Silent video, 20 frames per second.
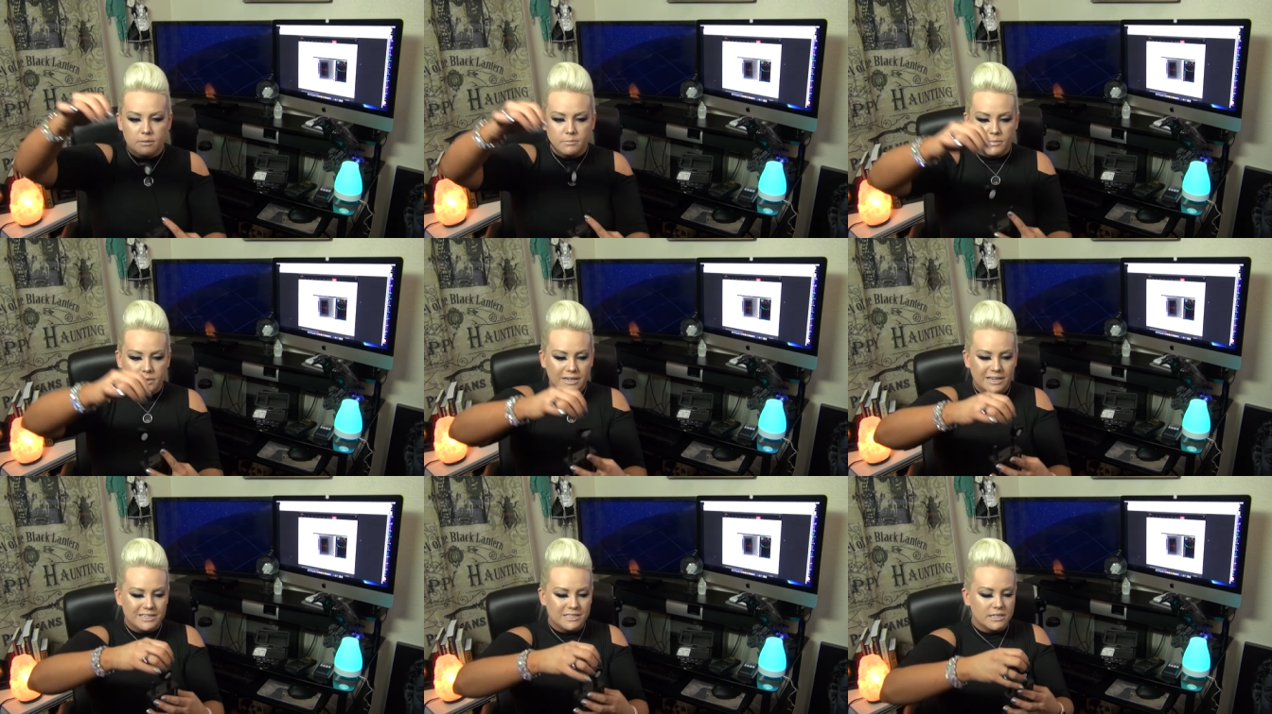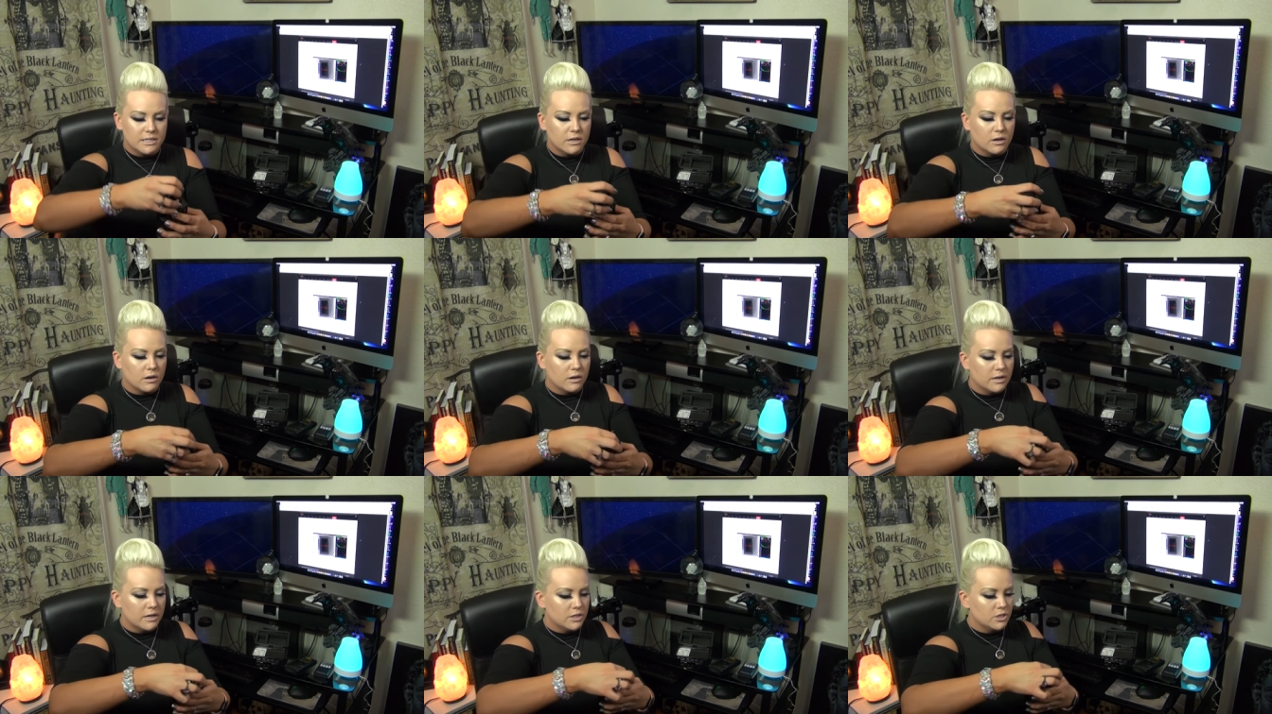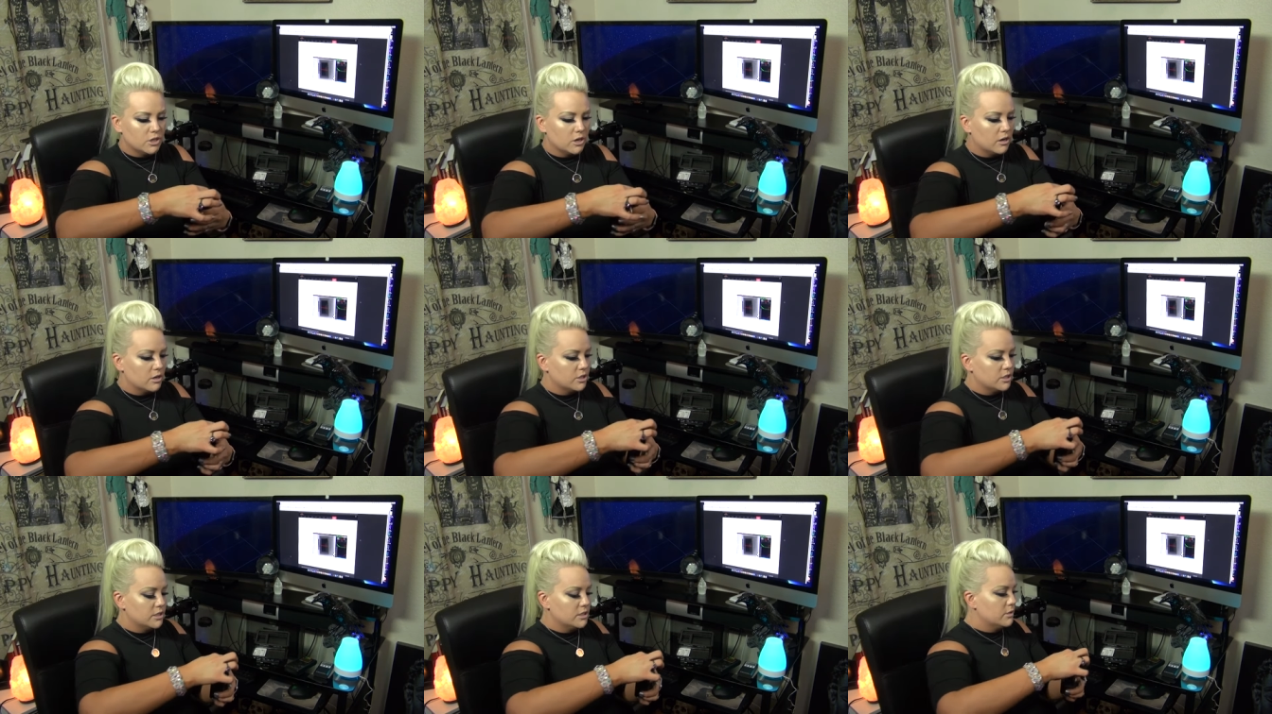But I did already
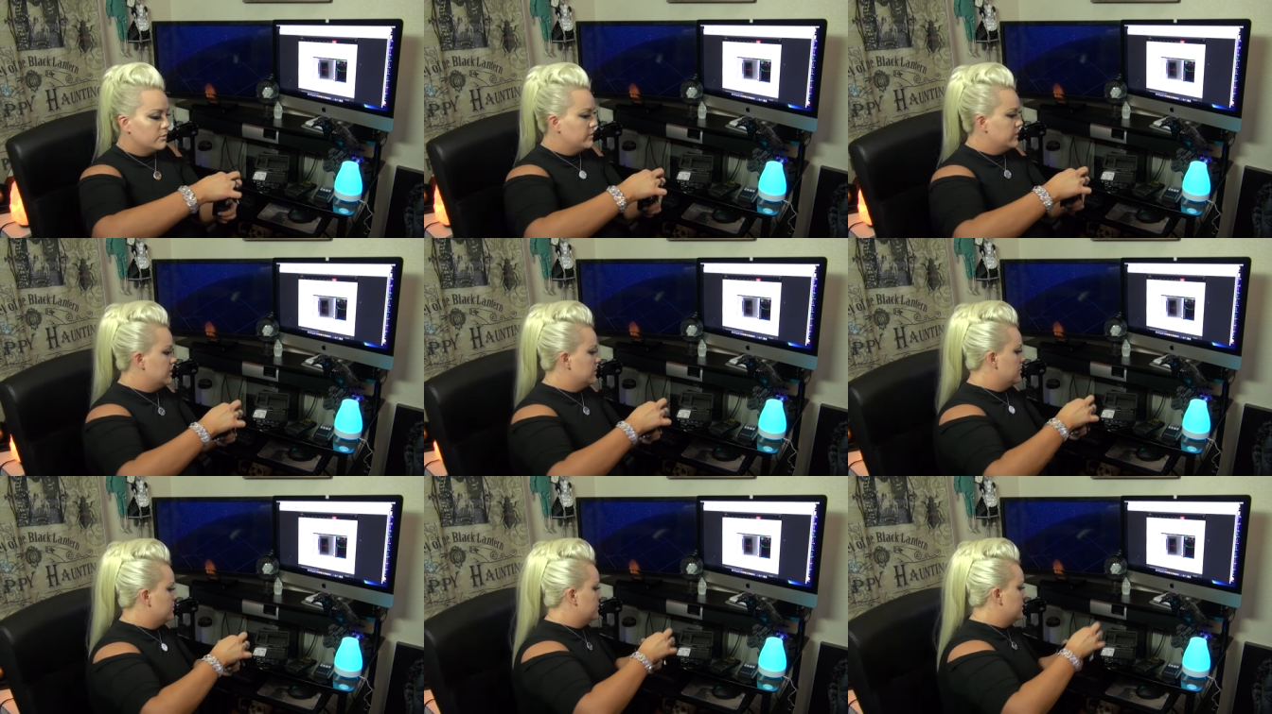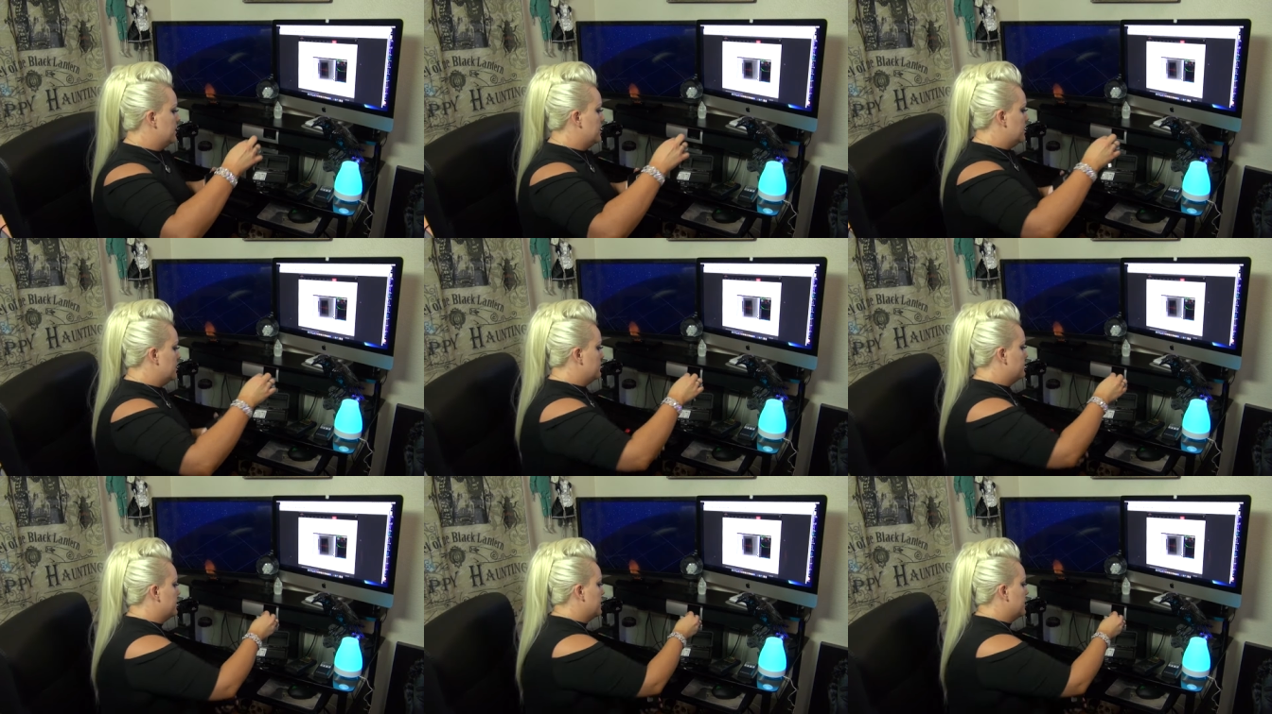charge it, so we don't need it.